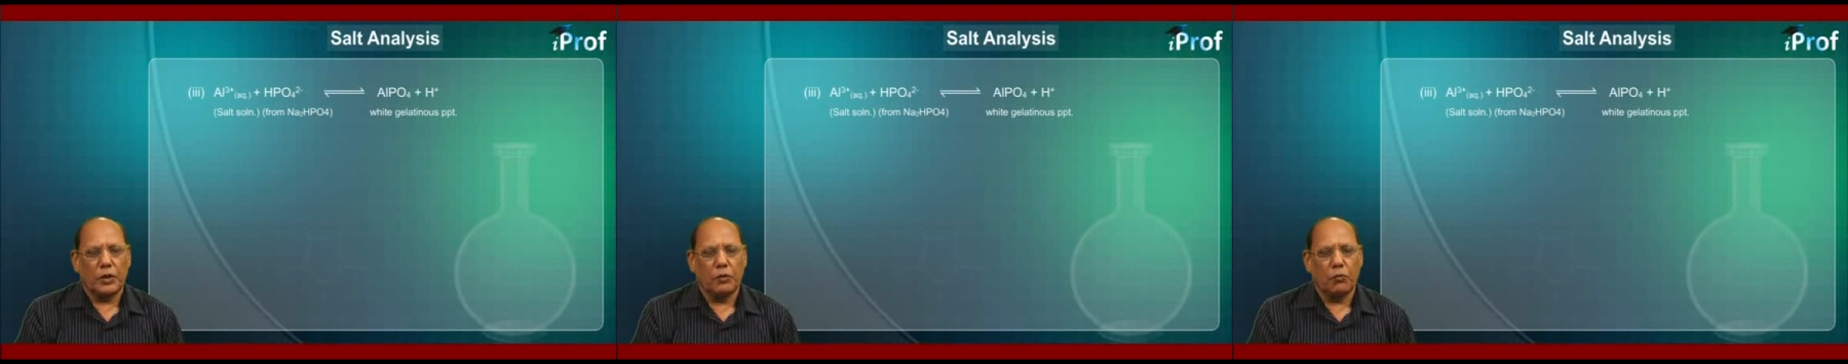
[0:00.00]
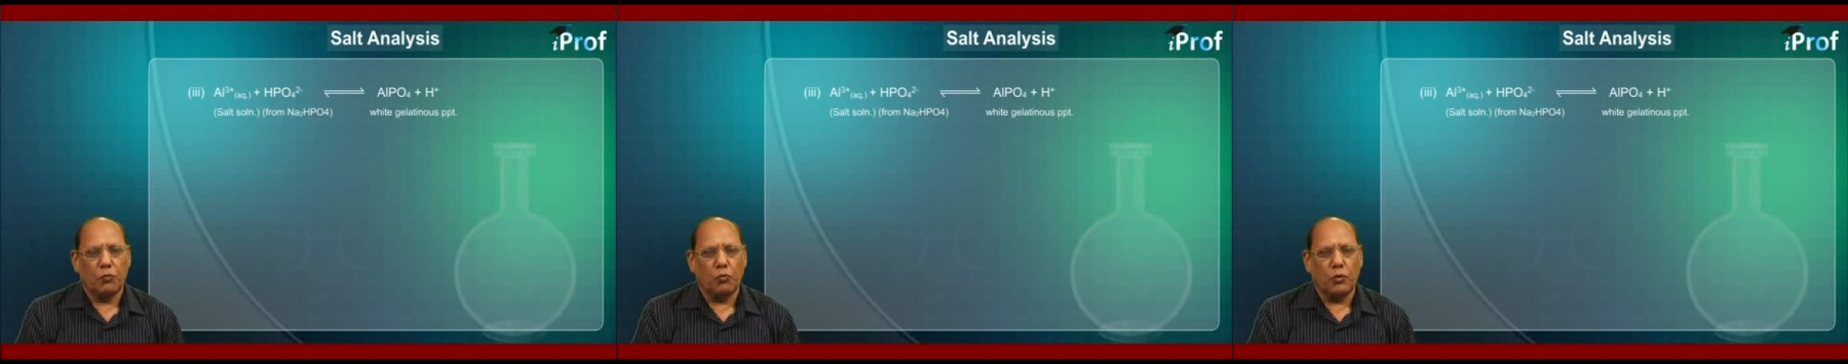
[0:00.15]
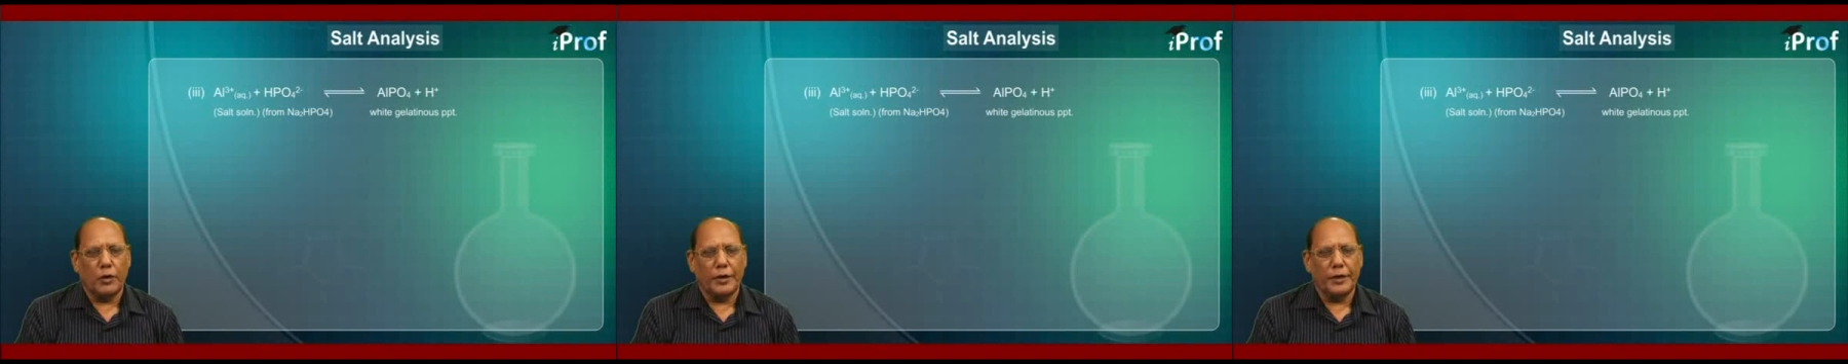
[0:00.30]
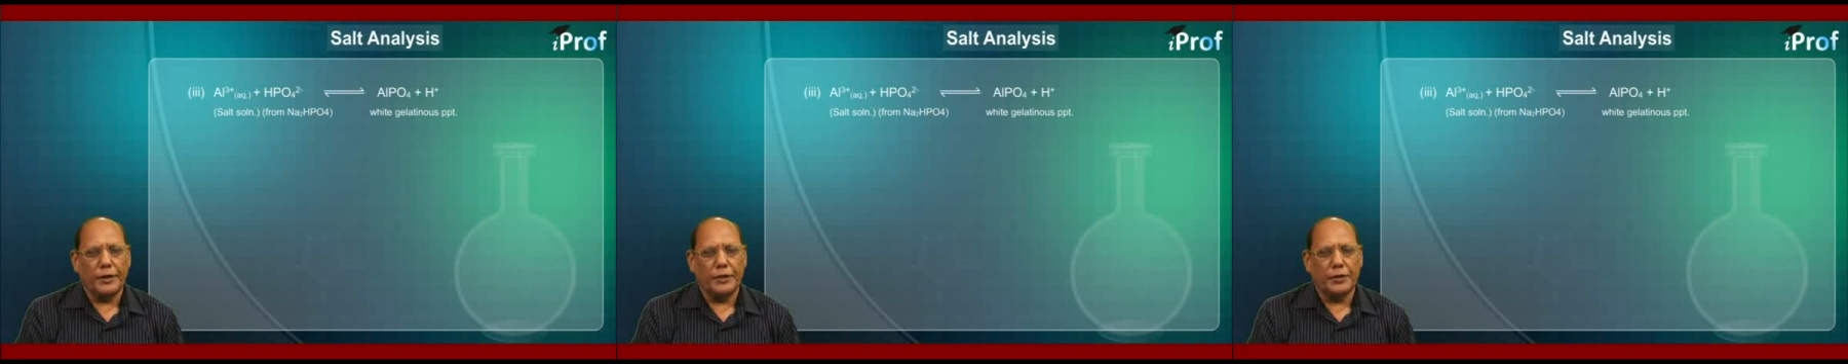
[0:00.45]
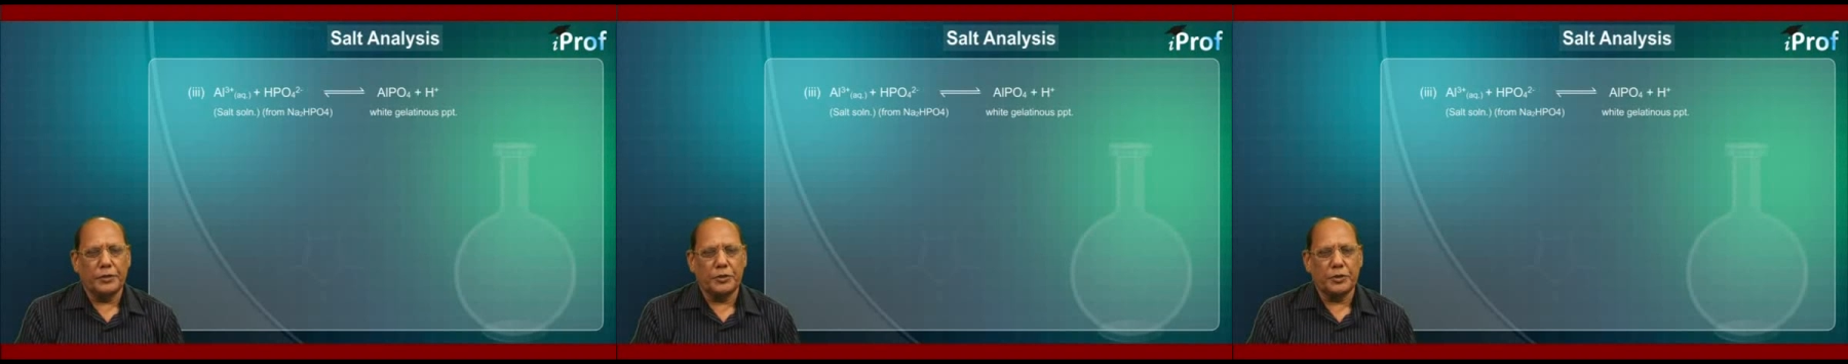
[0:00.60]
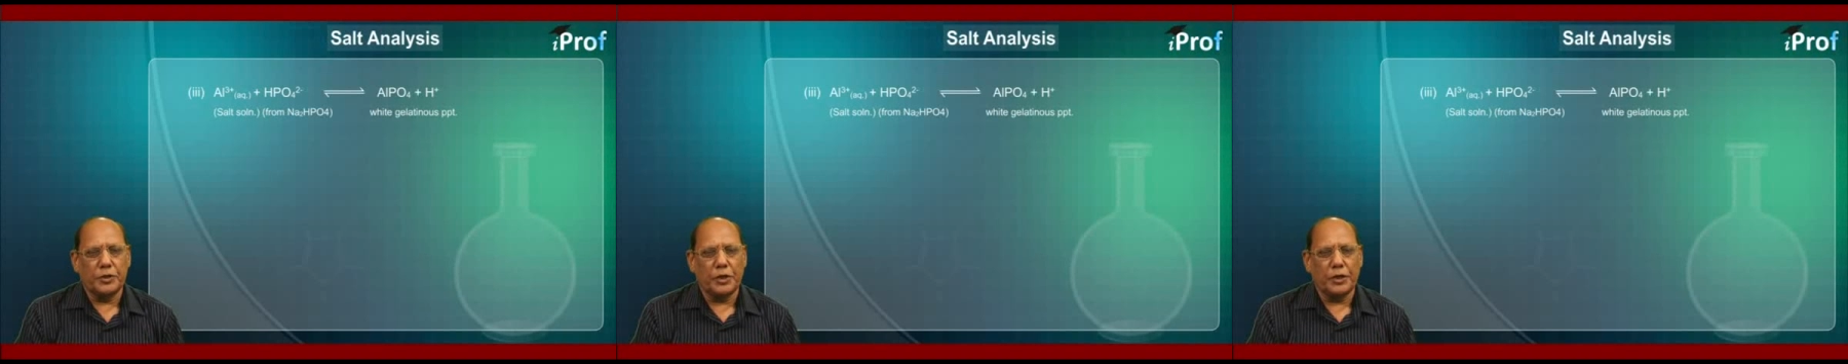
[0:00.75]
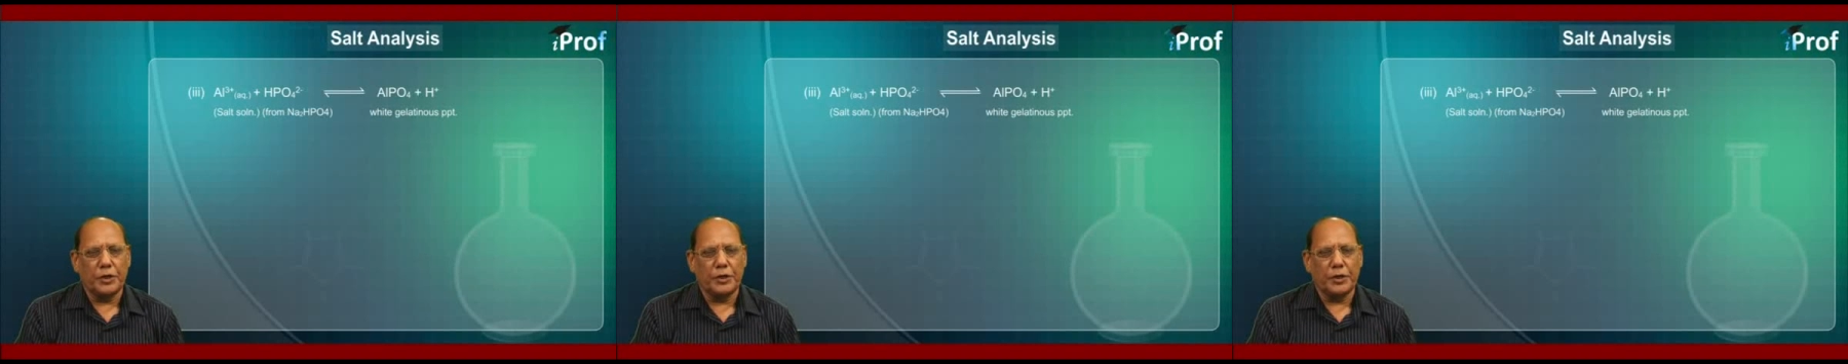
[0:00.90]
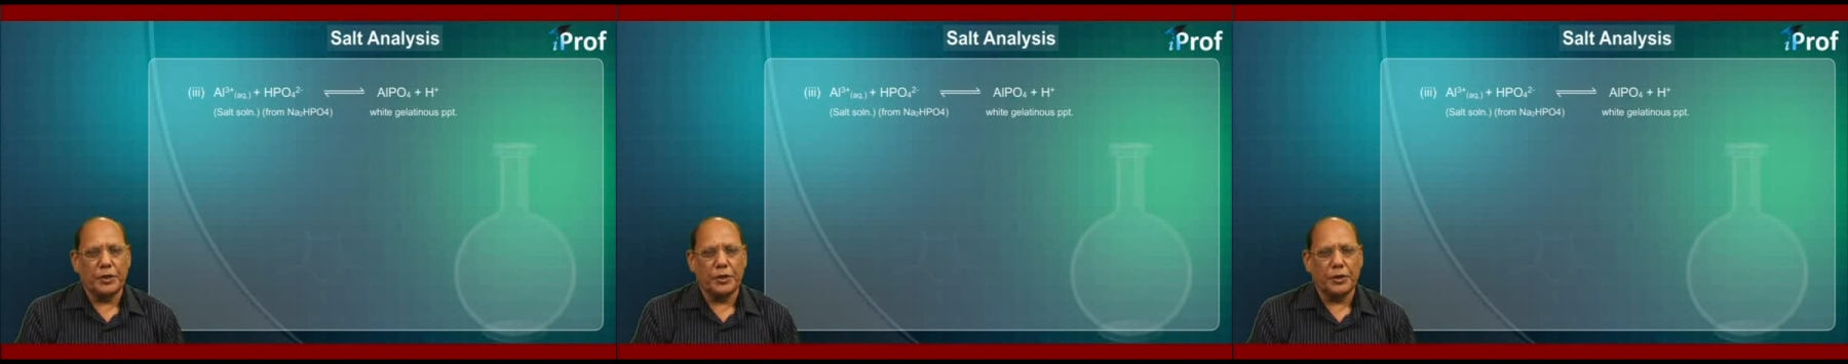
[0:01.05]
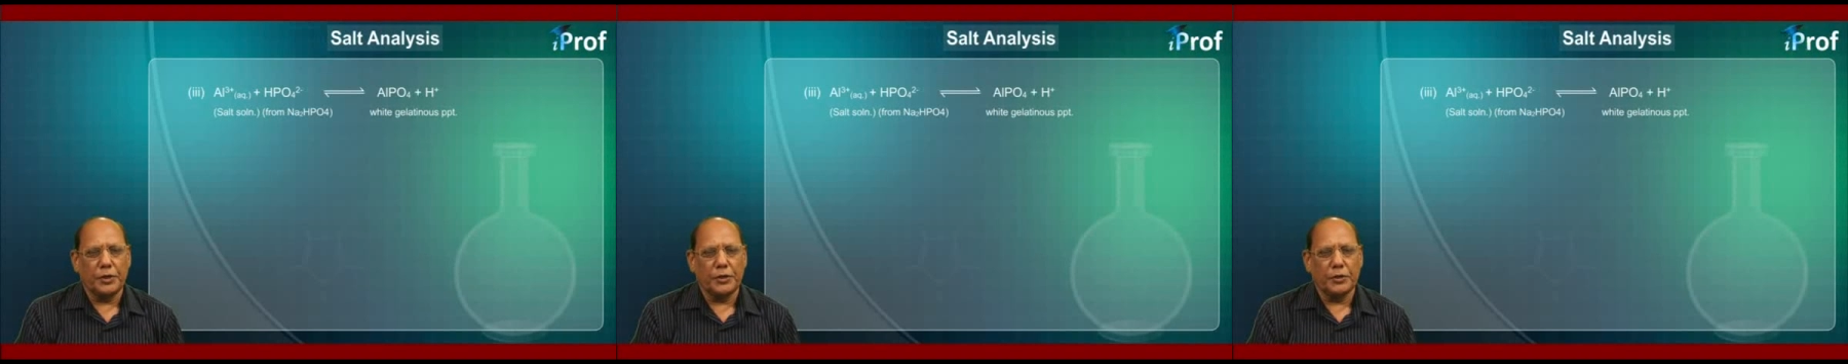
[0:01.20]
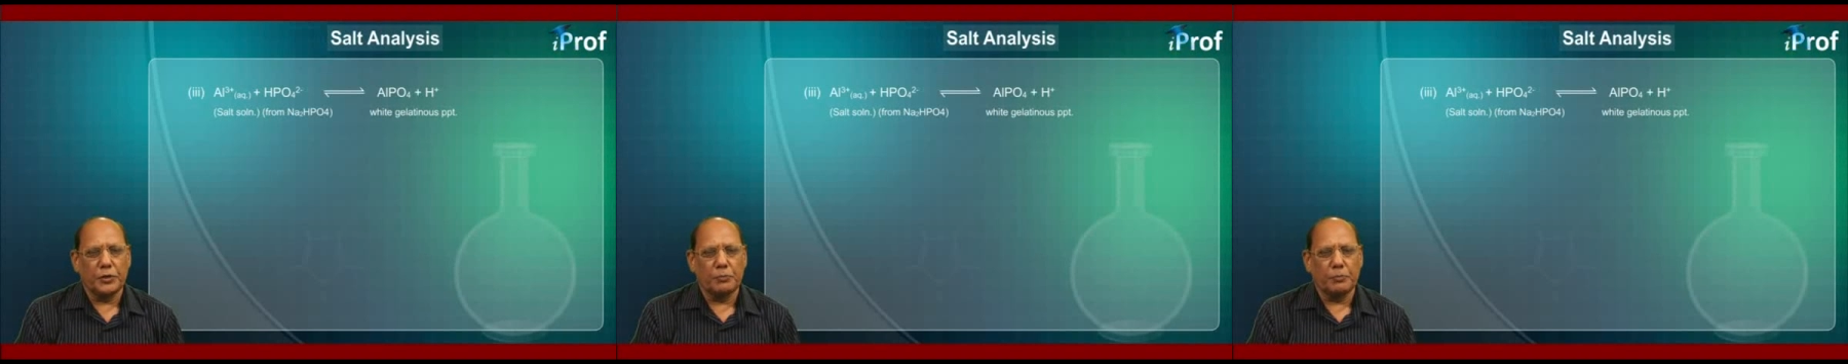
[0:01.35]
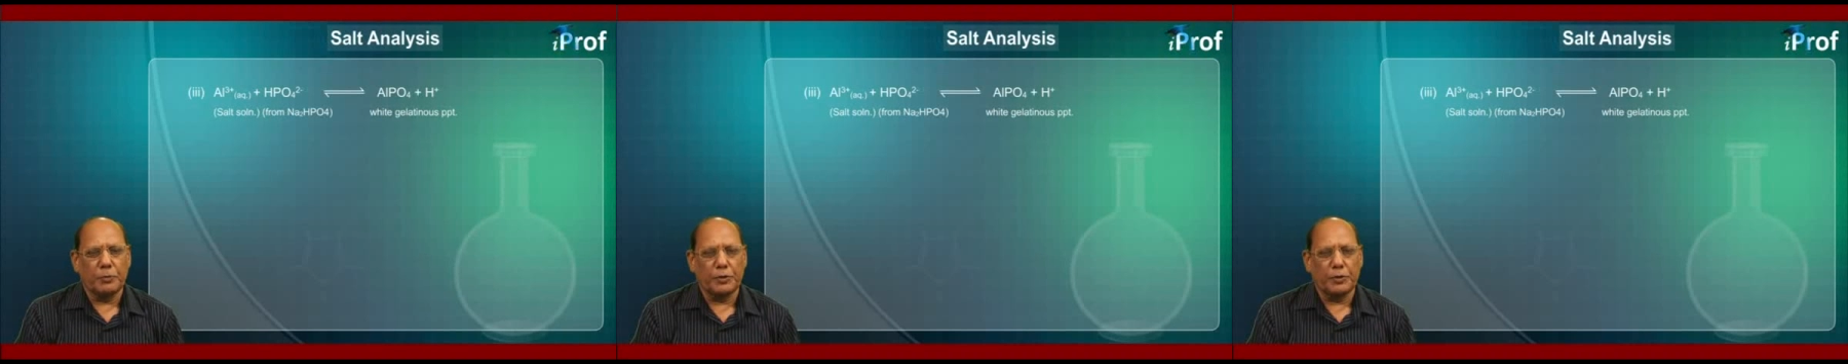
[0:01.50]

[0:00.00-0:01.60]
a white gelatinous